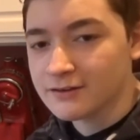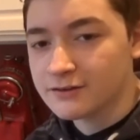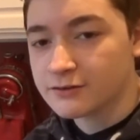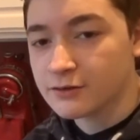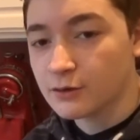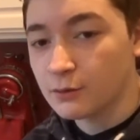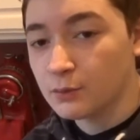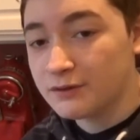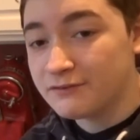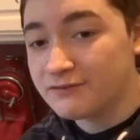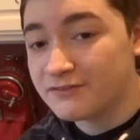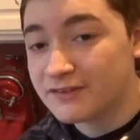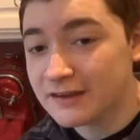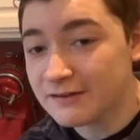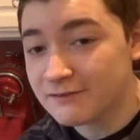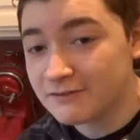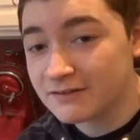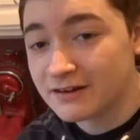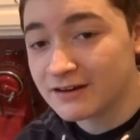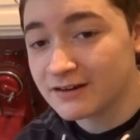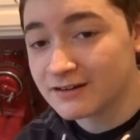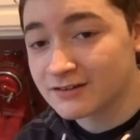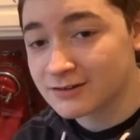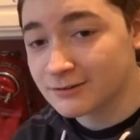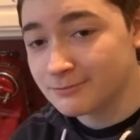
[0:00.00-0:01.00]
so we've
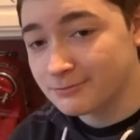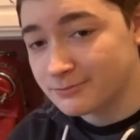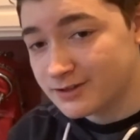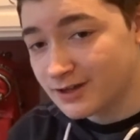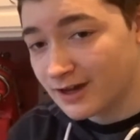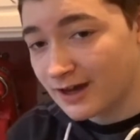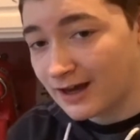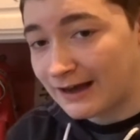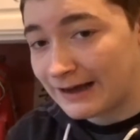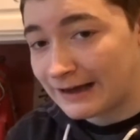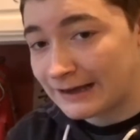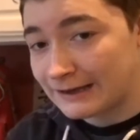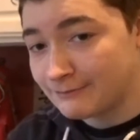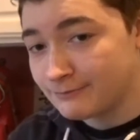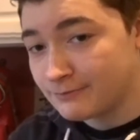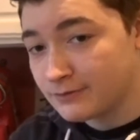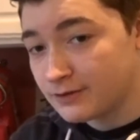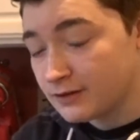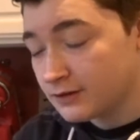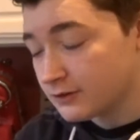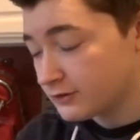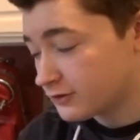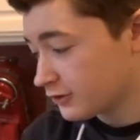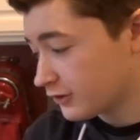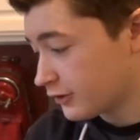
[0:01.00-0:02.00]
given it some time
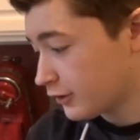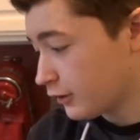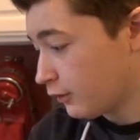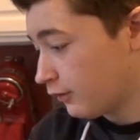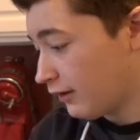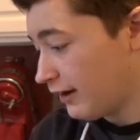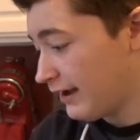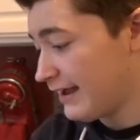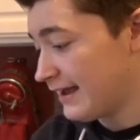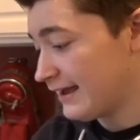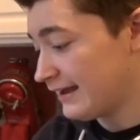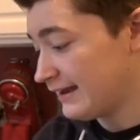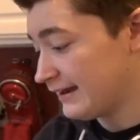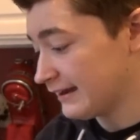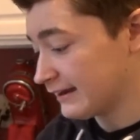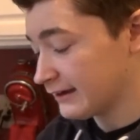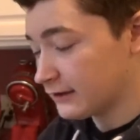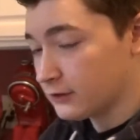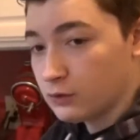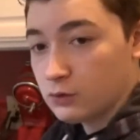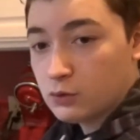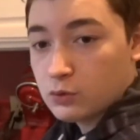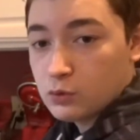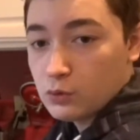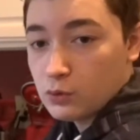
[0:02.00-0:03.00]
to go ahead and
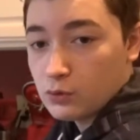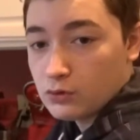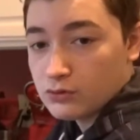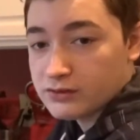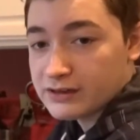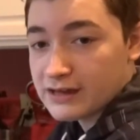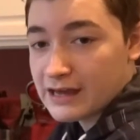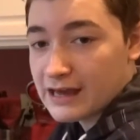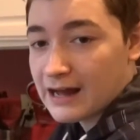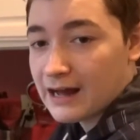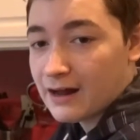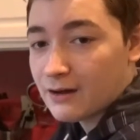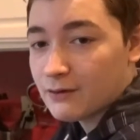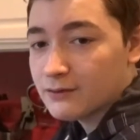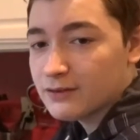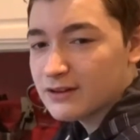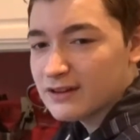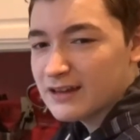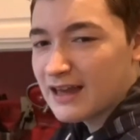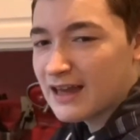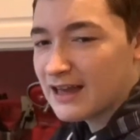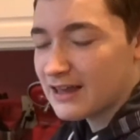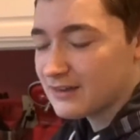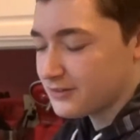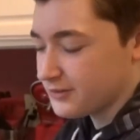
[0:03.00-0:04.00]
cool down.
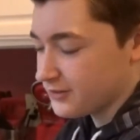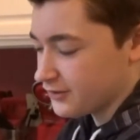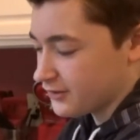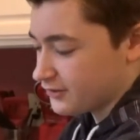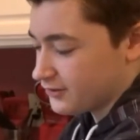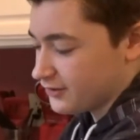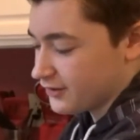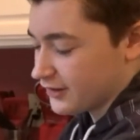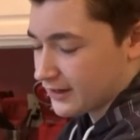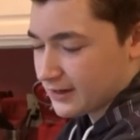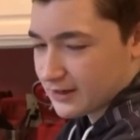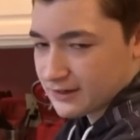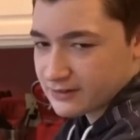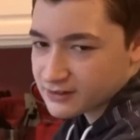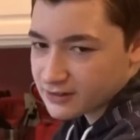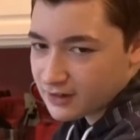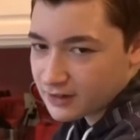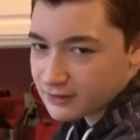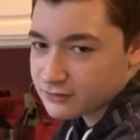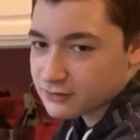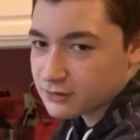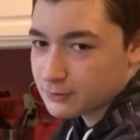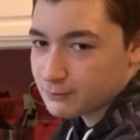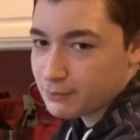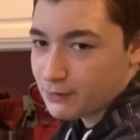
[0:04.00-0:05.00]
As you can see, I can
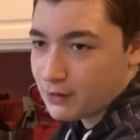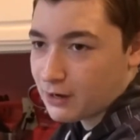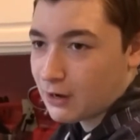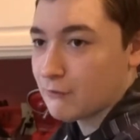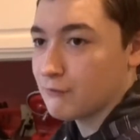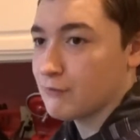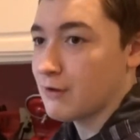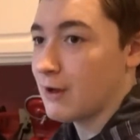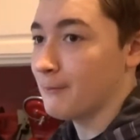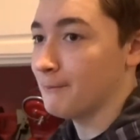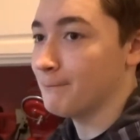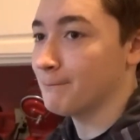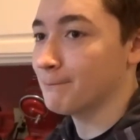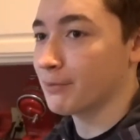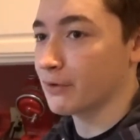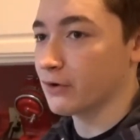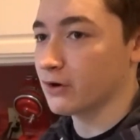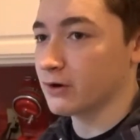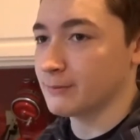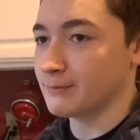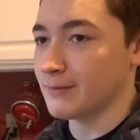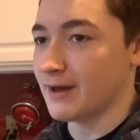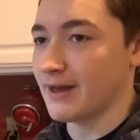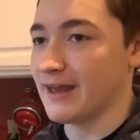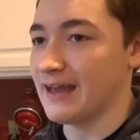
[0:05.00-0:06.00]
touch the paws without
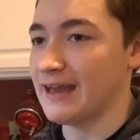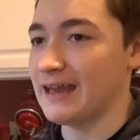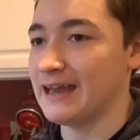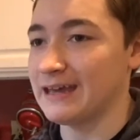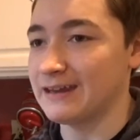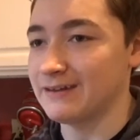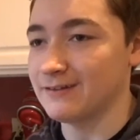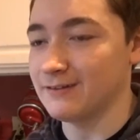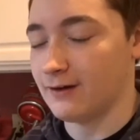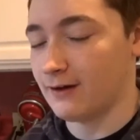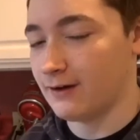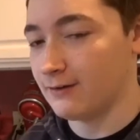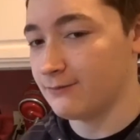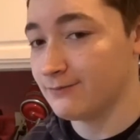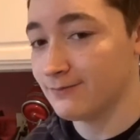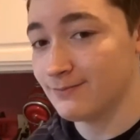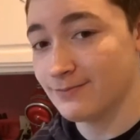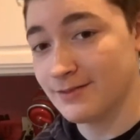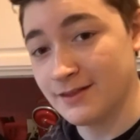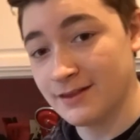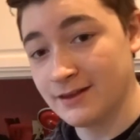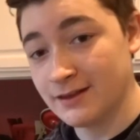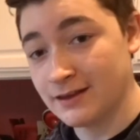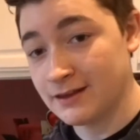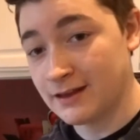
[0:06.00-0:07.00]
burning my hand
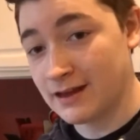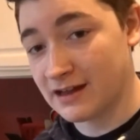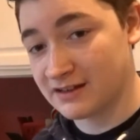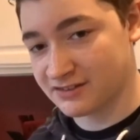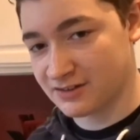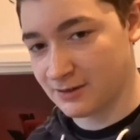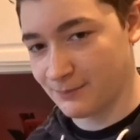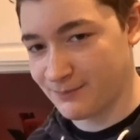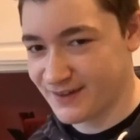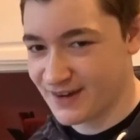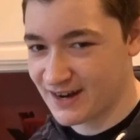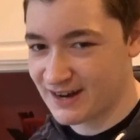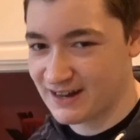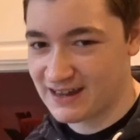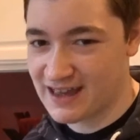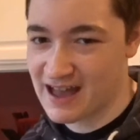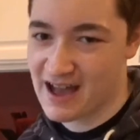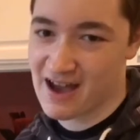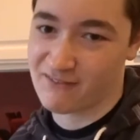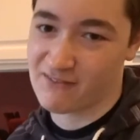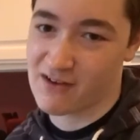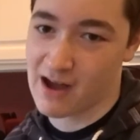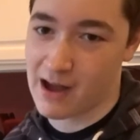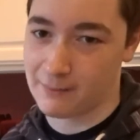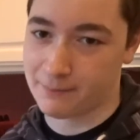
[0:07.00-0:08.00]
off. That's something I
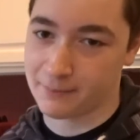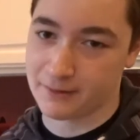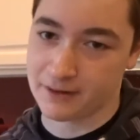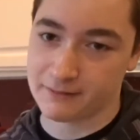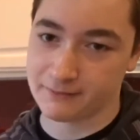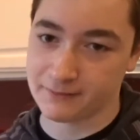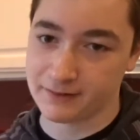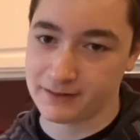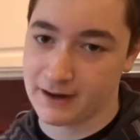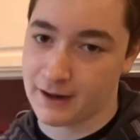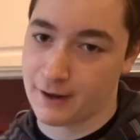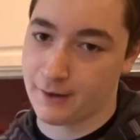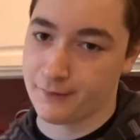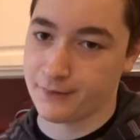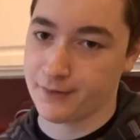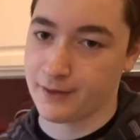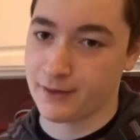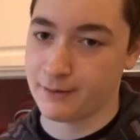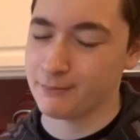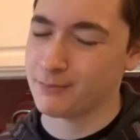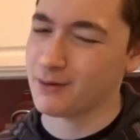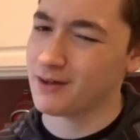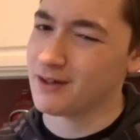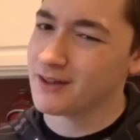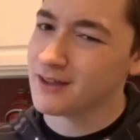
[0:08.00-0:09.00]
have happen every now and
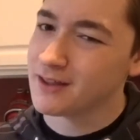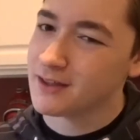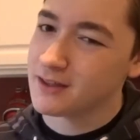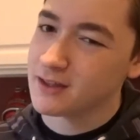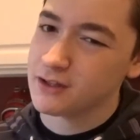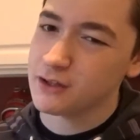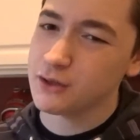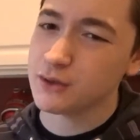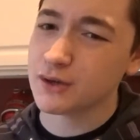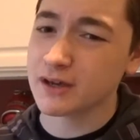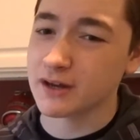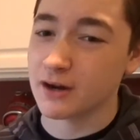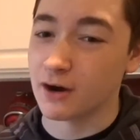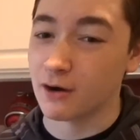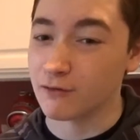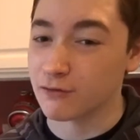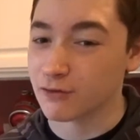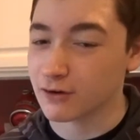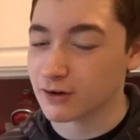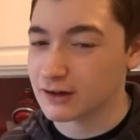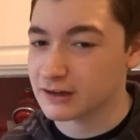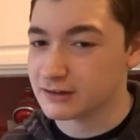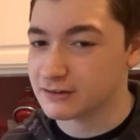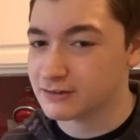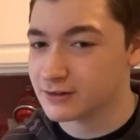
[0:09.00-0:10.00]
then, but you get
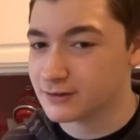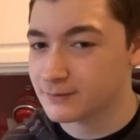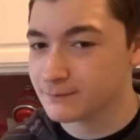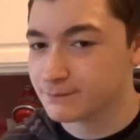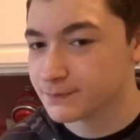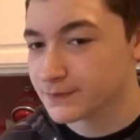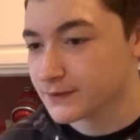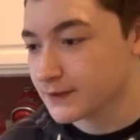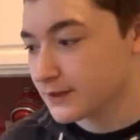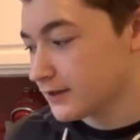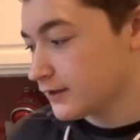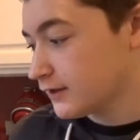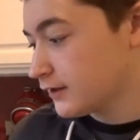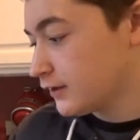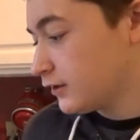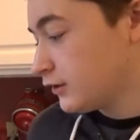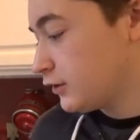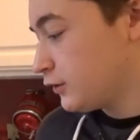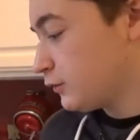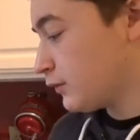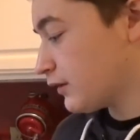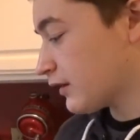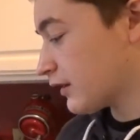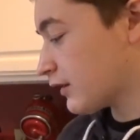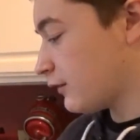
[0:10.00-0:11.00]
over it.
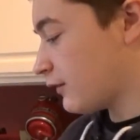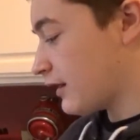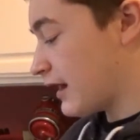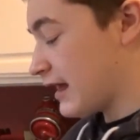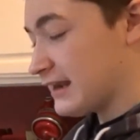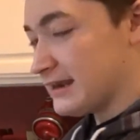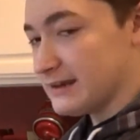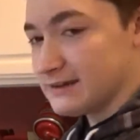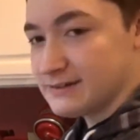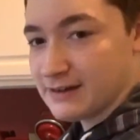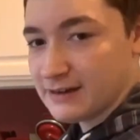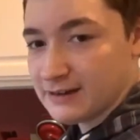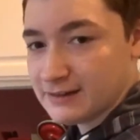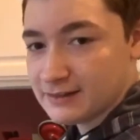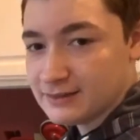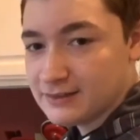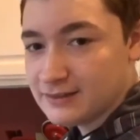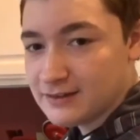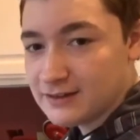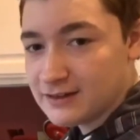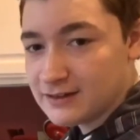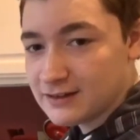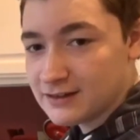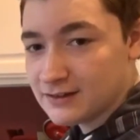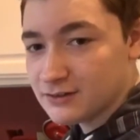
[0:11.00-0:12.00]
You want to go ahead and take
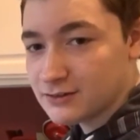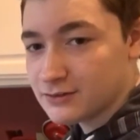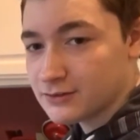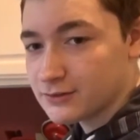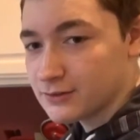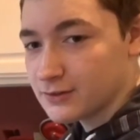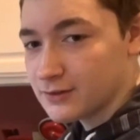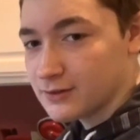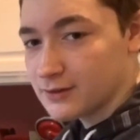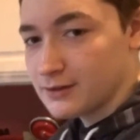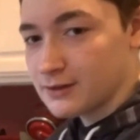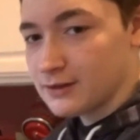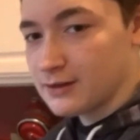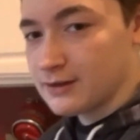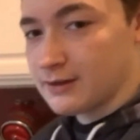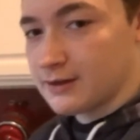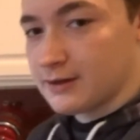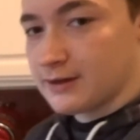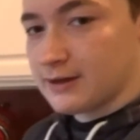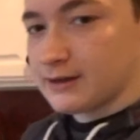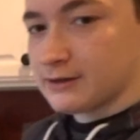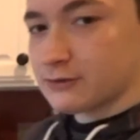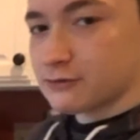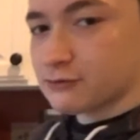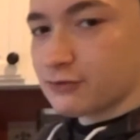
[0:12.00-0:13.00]
these
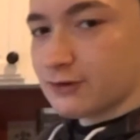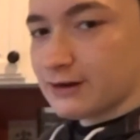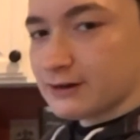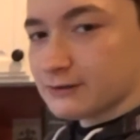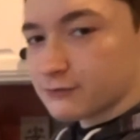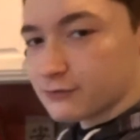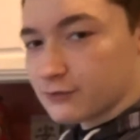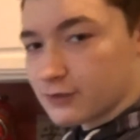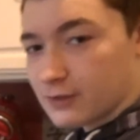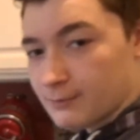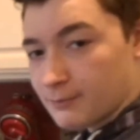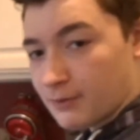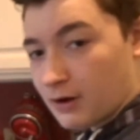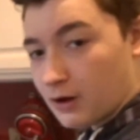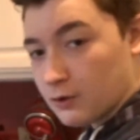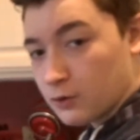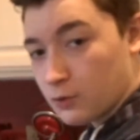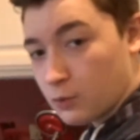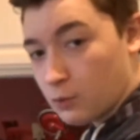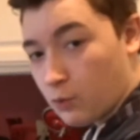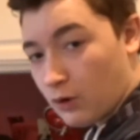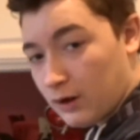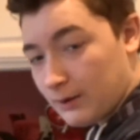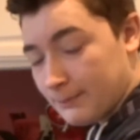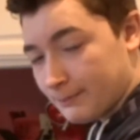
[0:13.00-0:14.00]
and transfer them onto
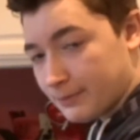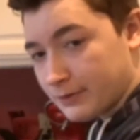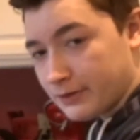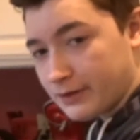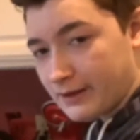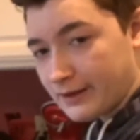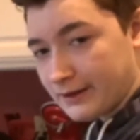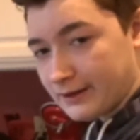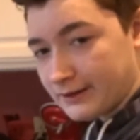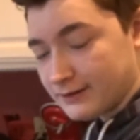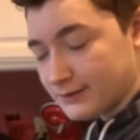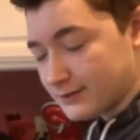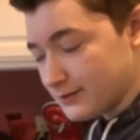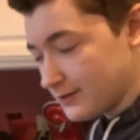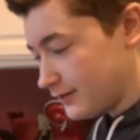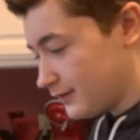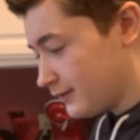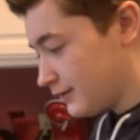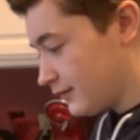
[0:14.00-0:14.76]
one plate.